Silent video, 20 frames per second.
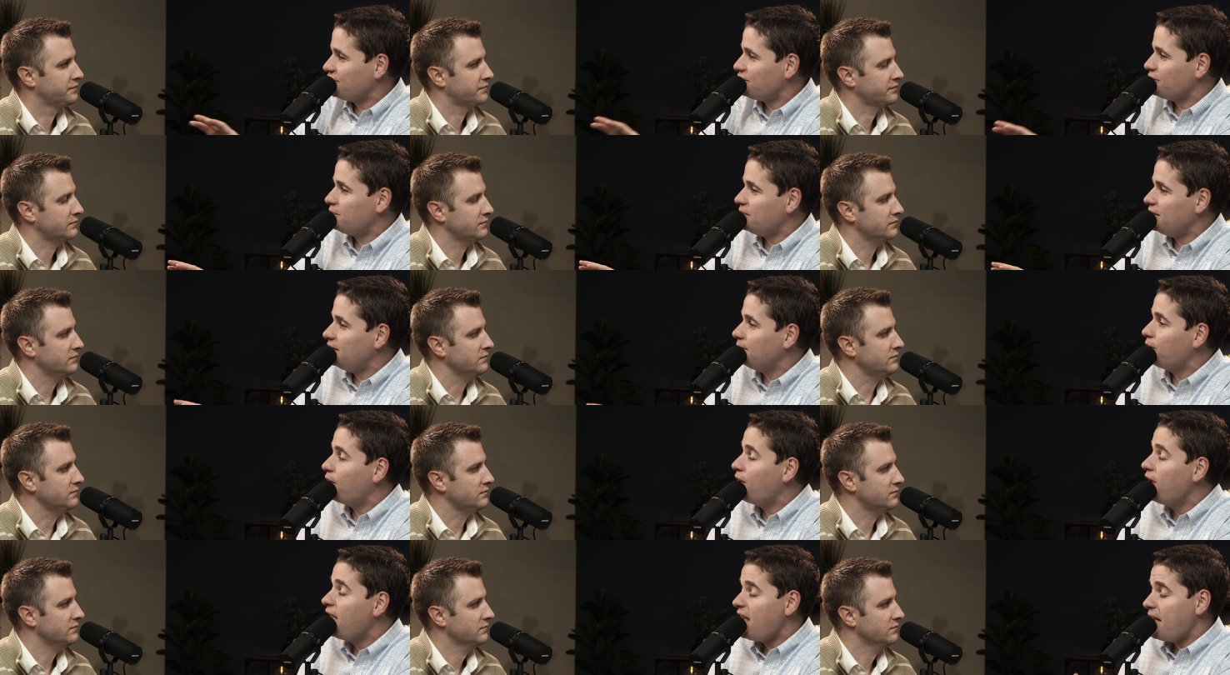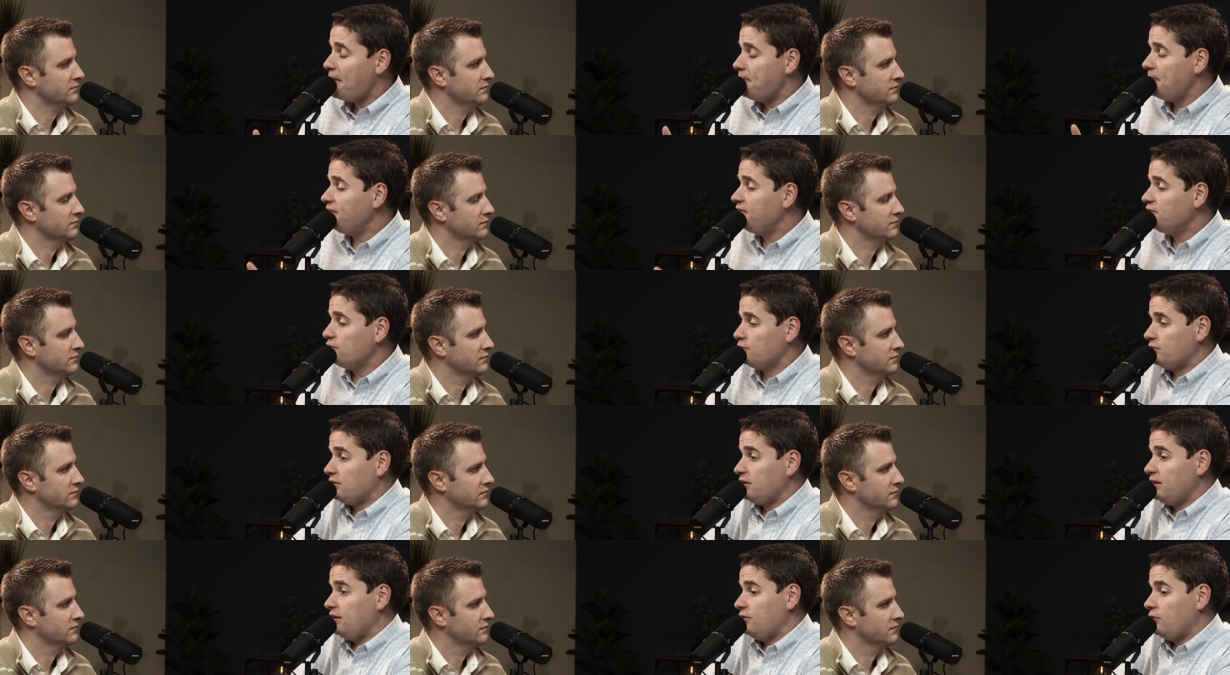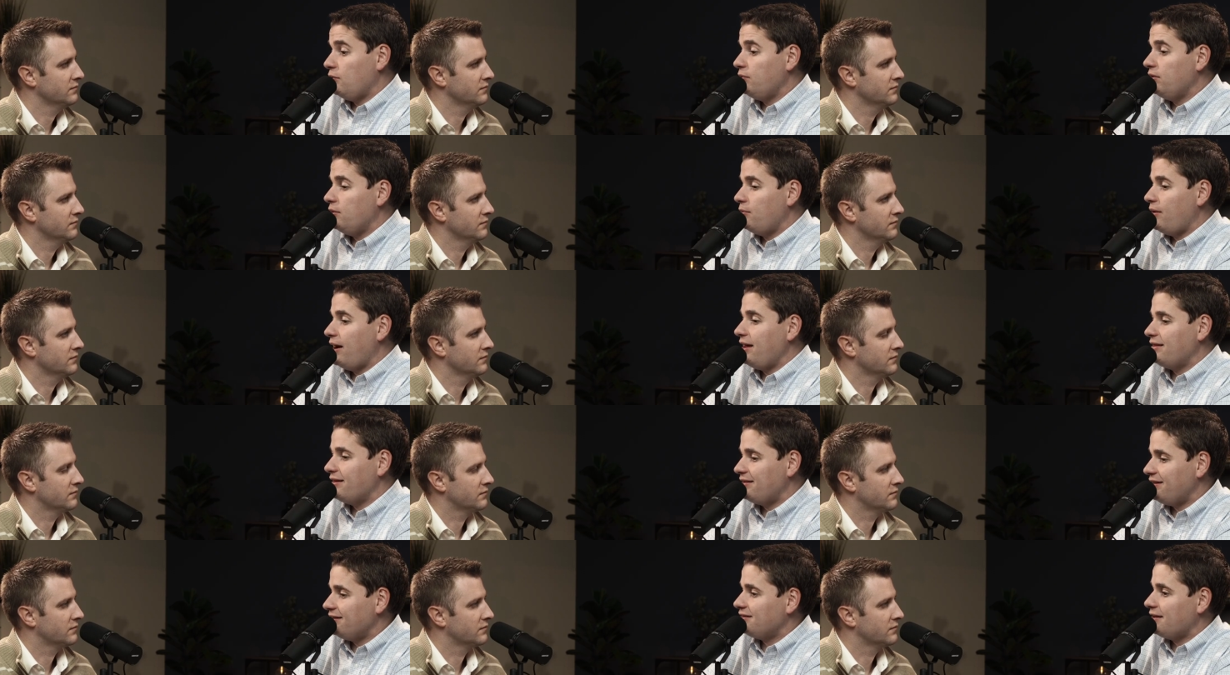Speaker 1: other people. And this is really the only
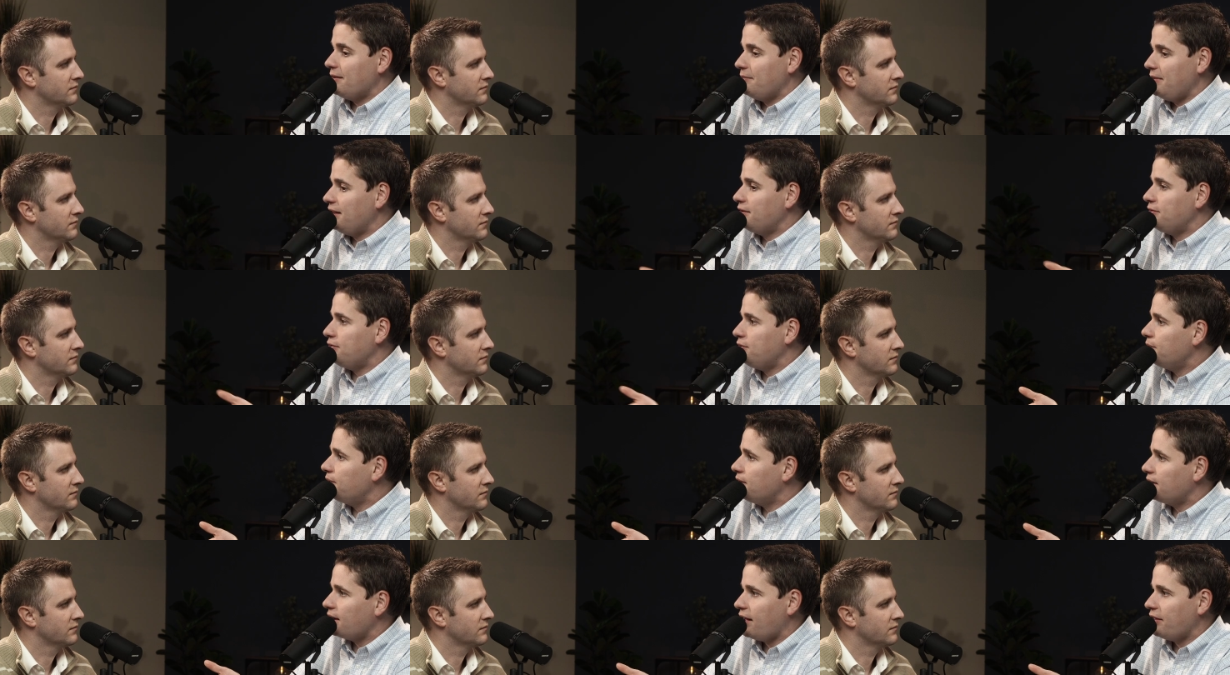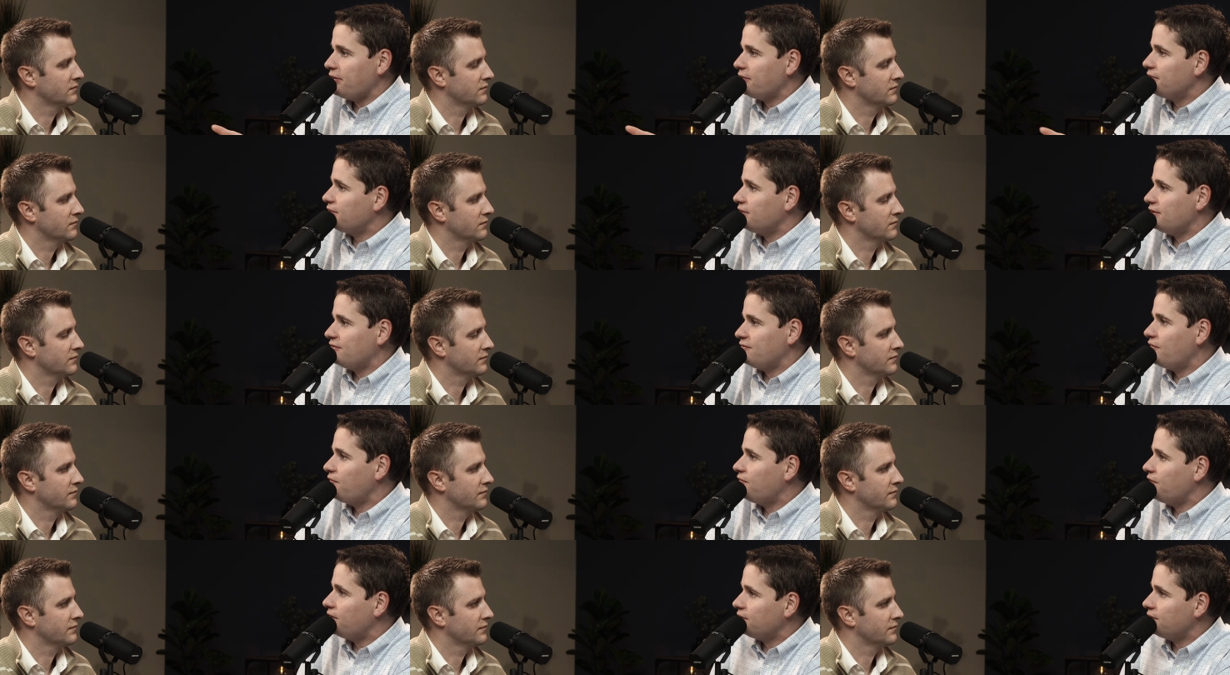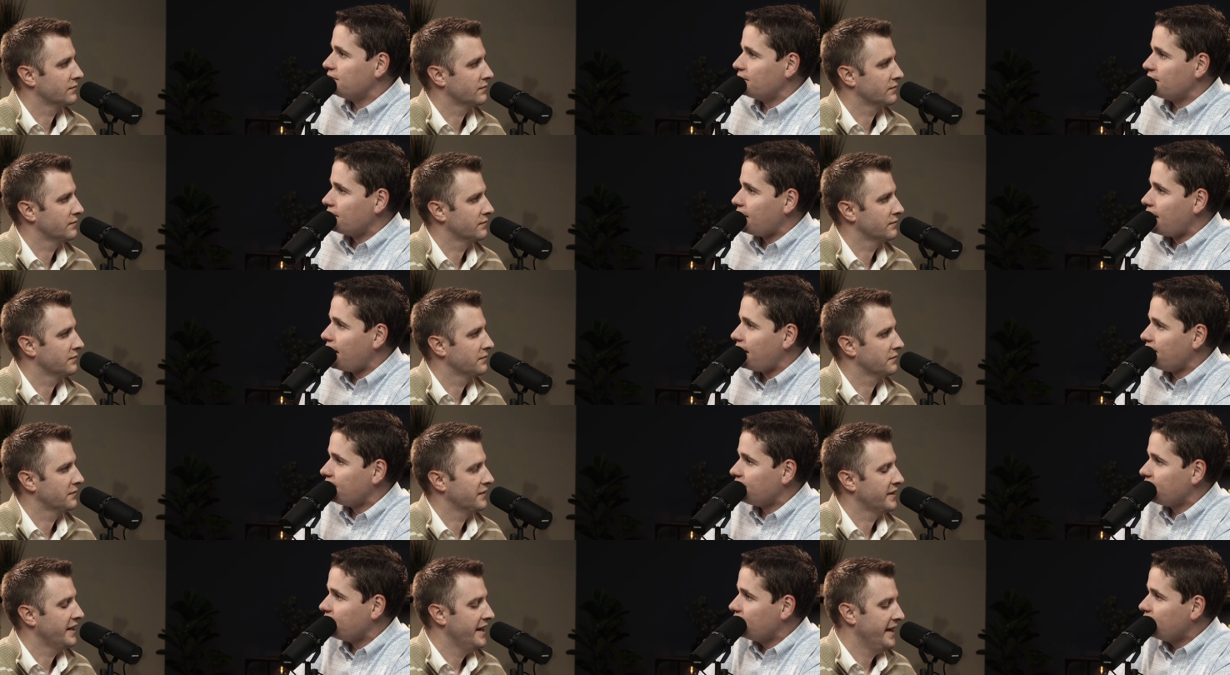way that this command to do unto others is fulfilled in our
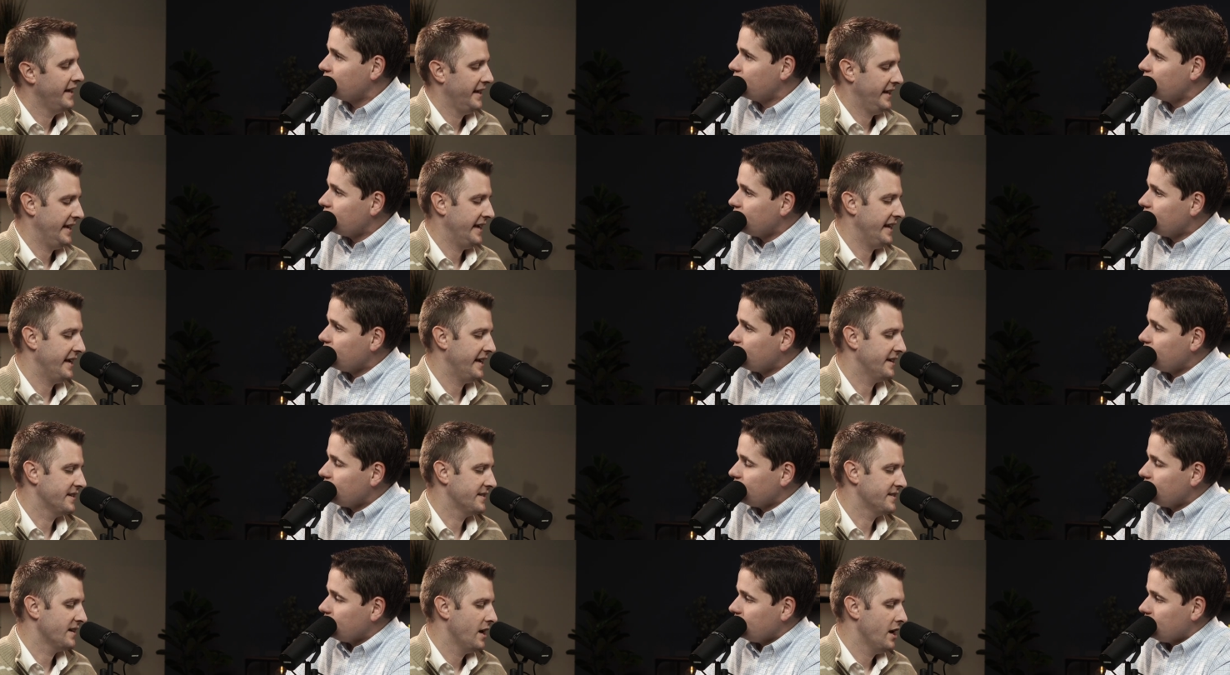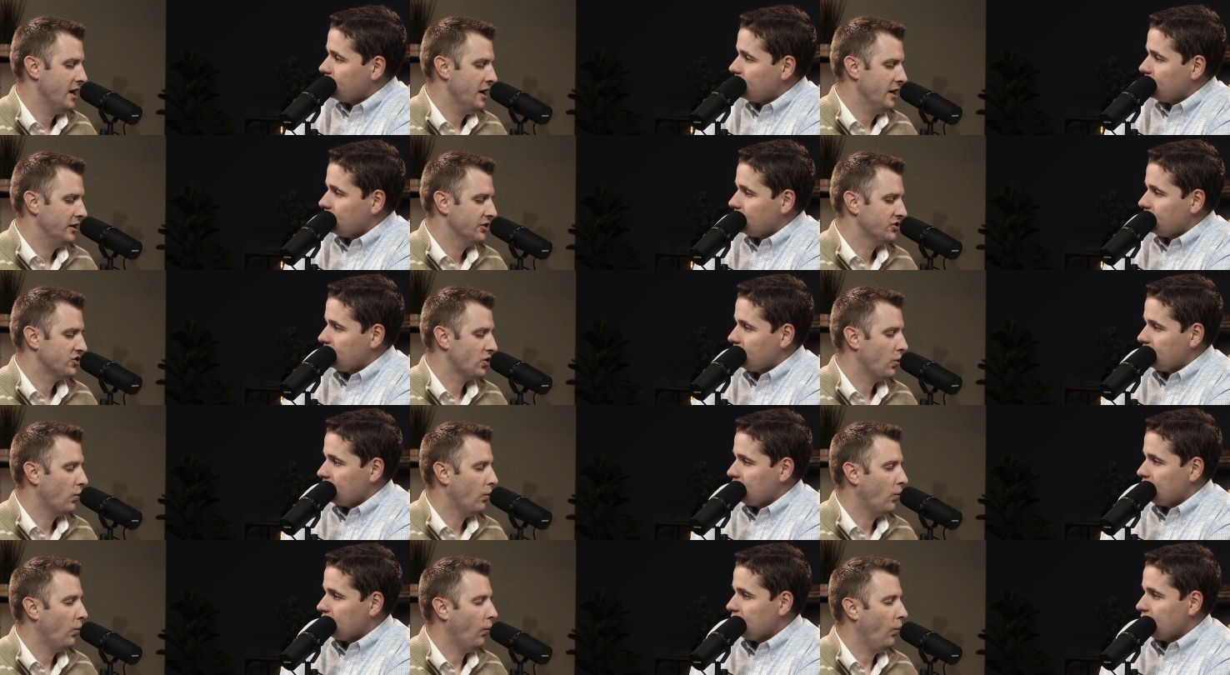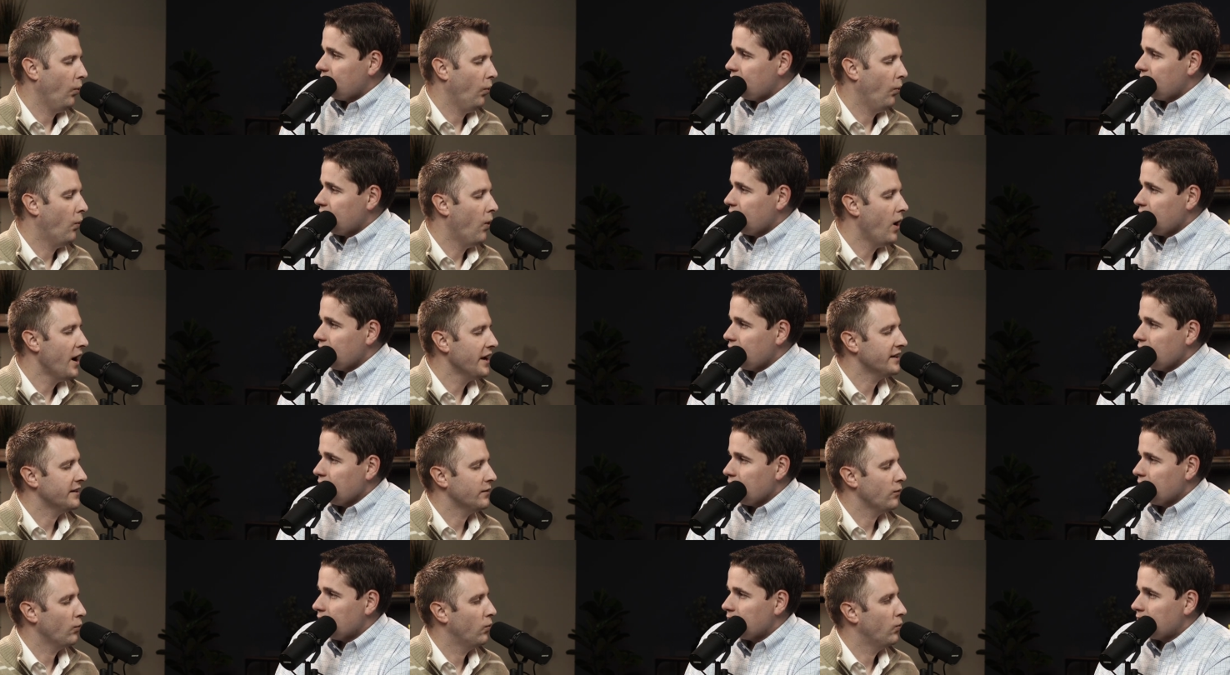life.
Speaker 2: It is. So, what
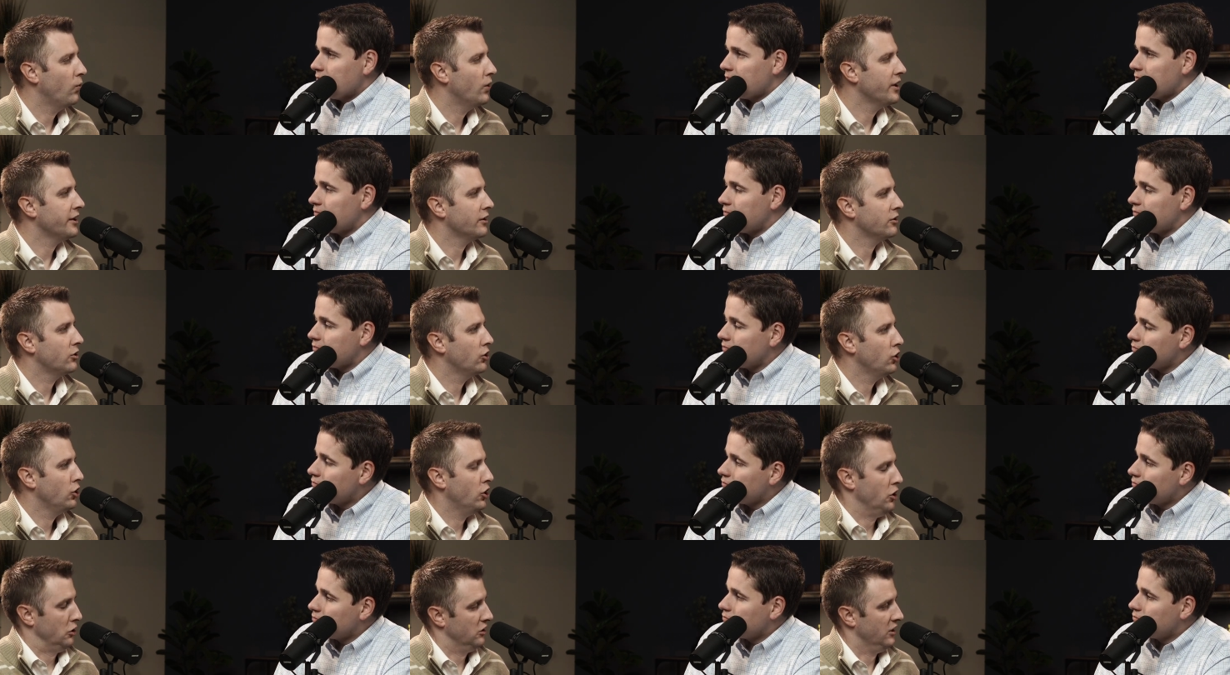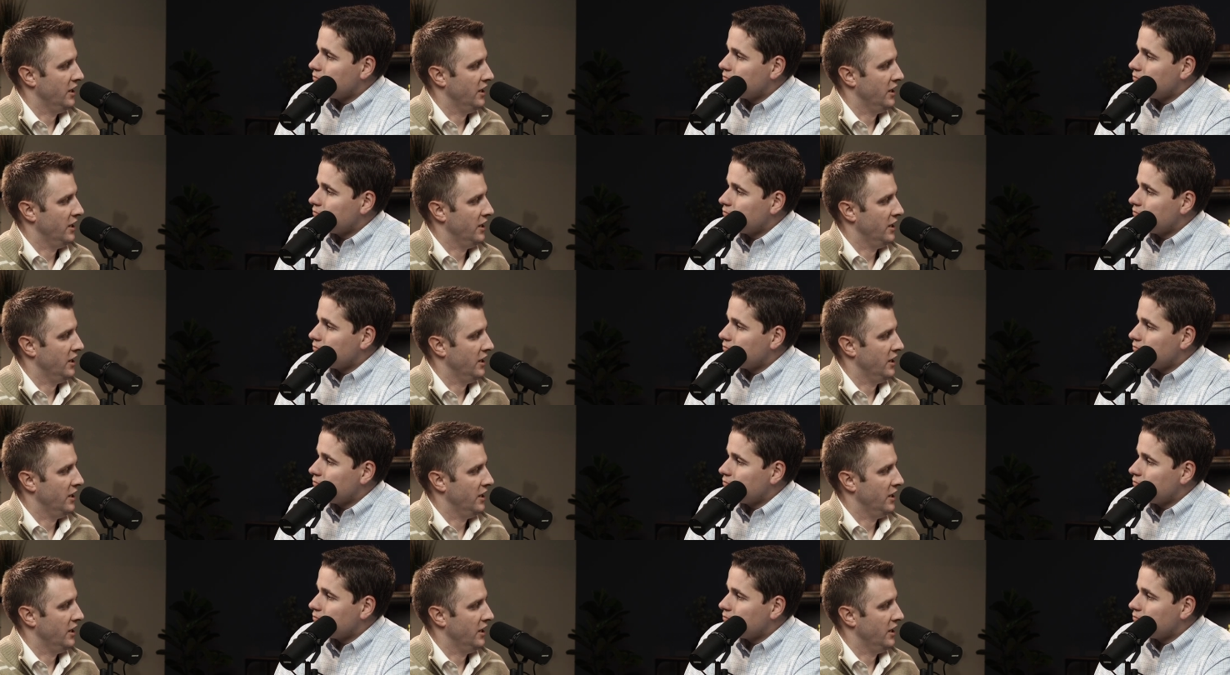would it look